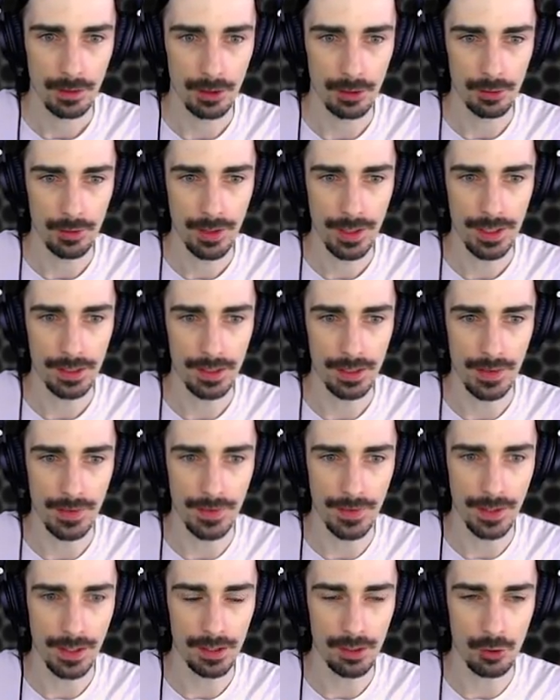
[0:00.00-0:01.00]
All right,
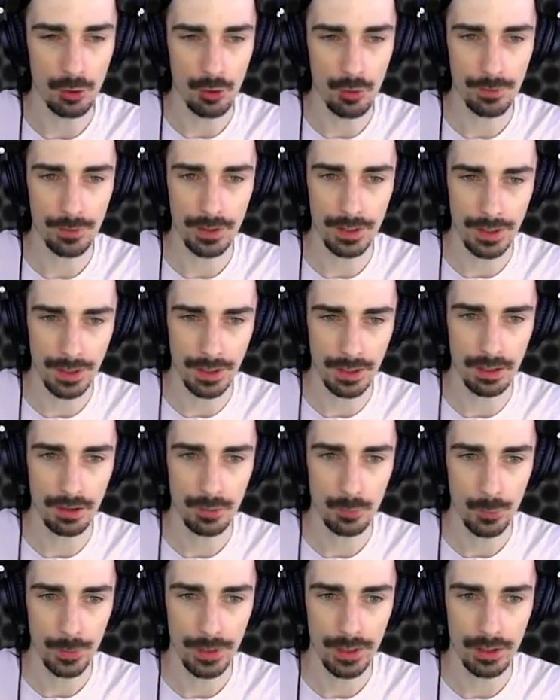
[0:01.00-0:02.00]
and then over
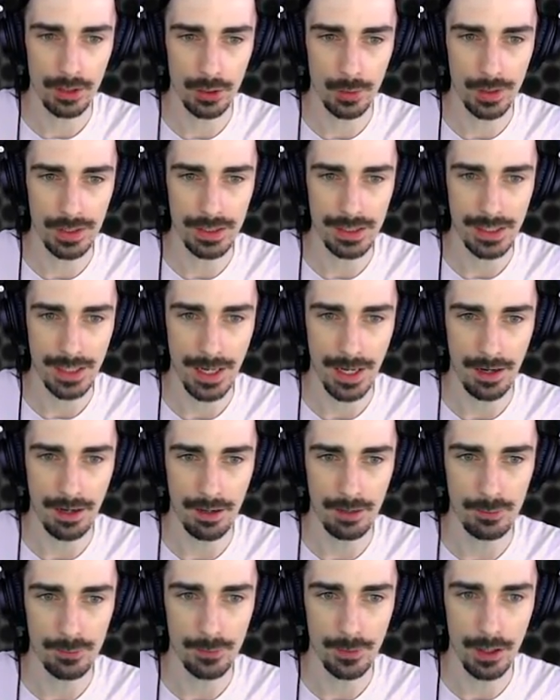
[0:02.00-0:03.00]
here, we are going to
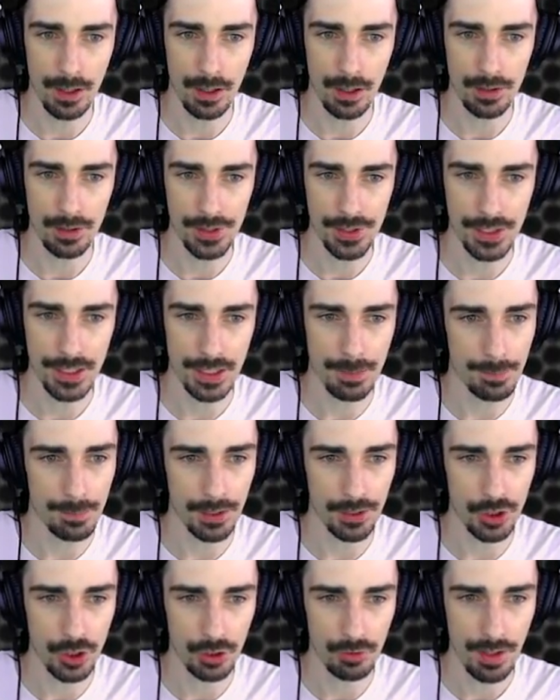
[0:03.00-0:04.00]
have our
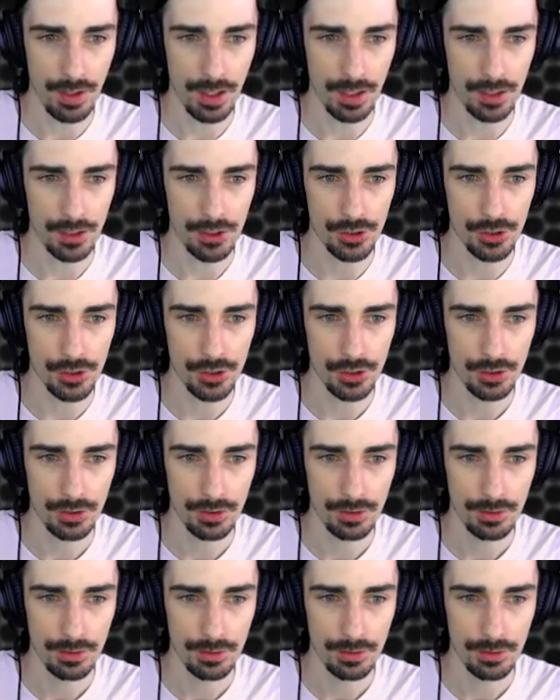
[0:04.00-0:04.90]
steampunk garage.